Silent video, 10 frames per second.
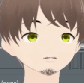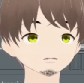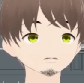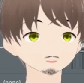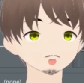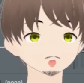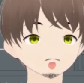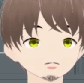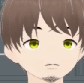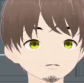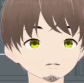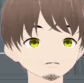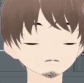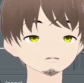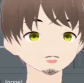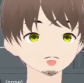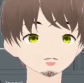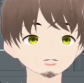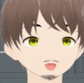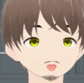So let me
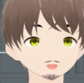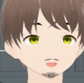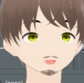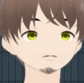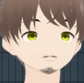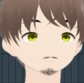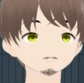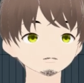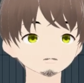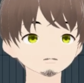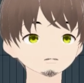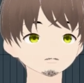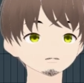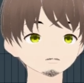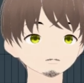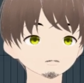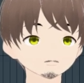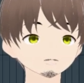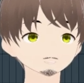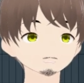play the beat.
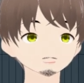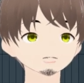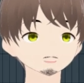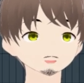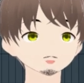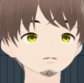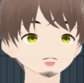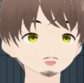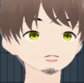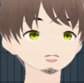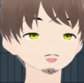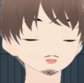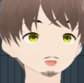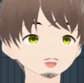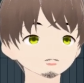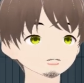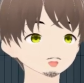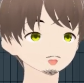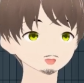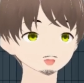And let me just mute everything. And
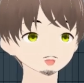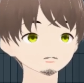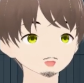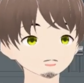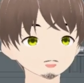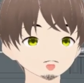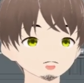I'm going to just record a